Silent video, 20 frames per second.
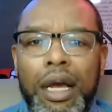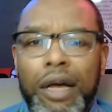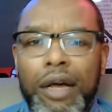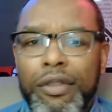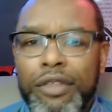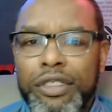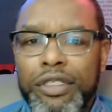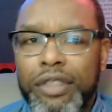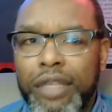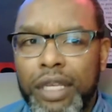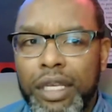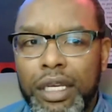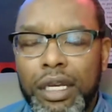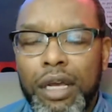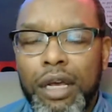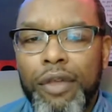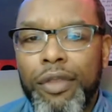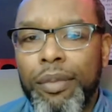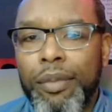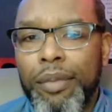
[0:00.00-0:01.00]
this thing
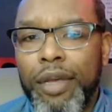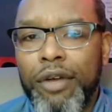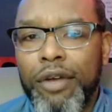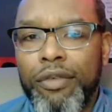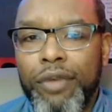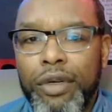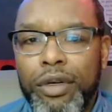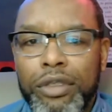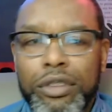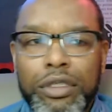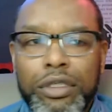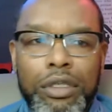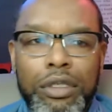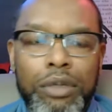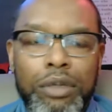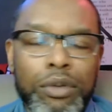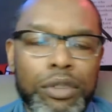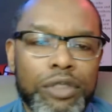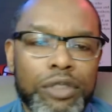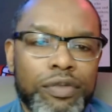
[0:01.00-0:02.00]
called the metaverse.
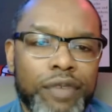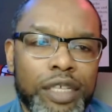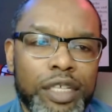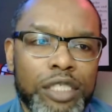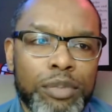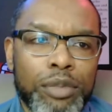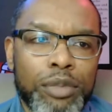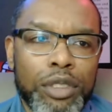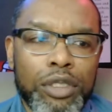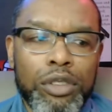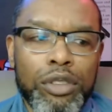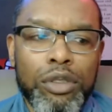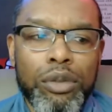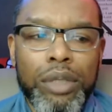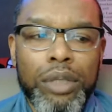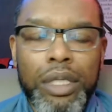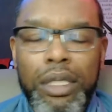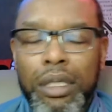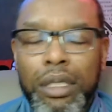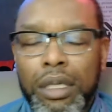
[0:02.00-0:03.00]
What is Facebook
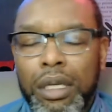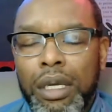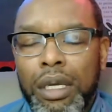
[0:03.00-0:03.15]
doing?